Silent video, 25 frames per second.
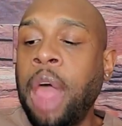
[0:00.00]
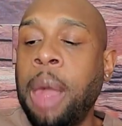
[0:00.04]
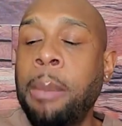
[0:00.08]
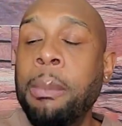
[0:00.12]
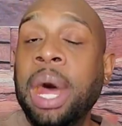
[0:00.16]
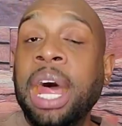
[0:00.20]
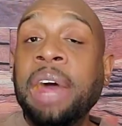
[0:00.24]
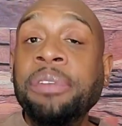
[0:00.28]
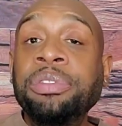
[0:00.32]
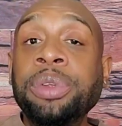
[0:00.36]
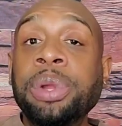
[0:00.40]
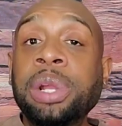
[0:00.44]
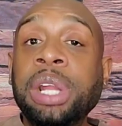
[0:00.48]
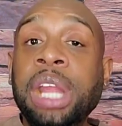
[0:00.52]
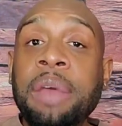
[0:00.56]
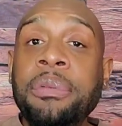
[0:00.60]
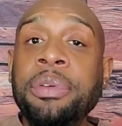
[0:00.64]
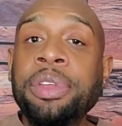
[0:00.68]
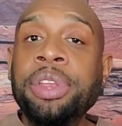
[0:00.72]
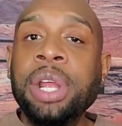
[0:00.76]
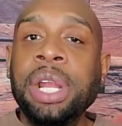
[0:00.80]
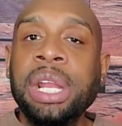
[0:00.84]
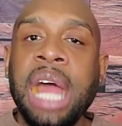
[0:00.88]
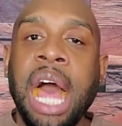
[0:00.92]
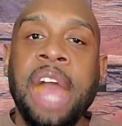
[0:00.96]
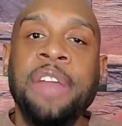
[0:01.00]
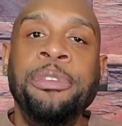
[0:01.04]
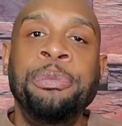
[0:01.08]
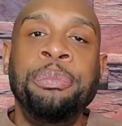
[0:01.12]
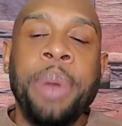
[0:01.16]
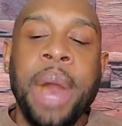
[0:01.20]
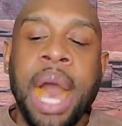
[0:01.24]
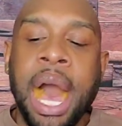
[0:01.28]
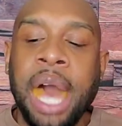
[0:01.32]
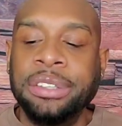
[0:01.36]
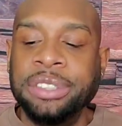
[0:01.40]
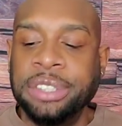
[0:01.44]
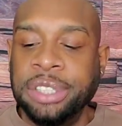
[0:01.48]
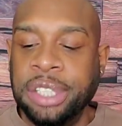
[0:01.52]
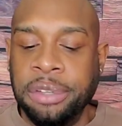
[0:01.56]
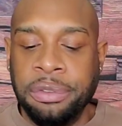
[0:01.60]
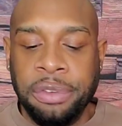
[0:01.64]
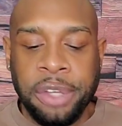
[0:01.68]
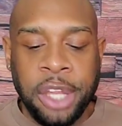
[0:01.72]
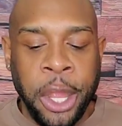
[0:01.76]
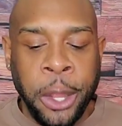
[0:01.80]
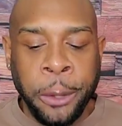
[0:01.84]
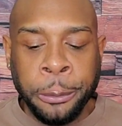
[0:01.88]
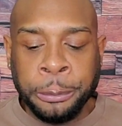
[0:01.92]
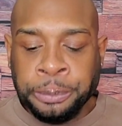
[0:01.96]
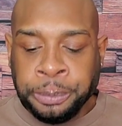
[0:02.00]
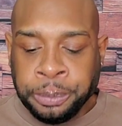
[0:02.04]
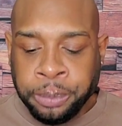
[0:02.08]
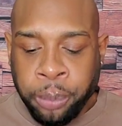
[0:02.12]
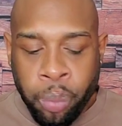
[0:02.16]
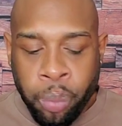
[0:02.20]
But if you're living your life positively,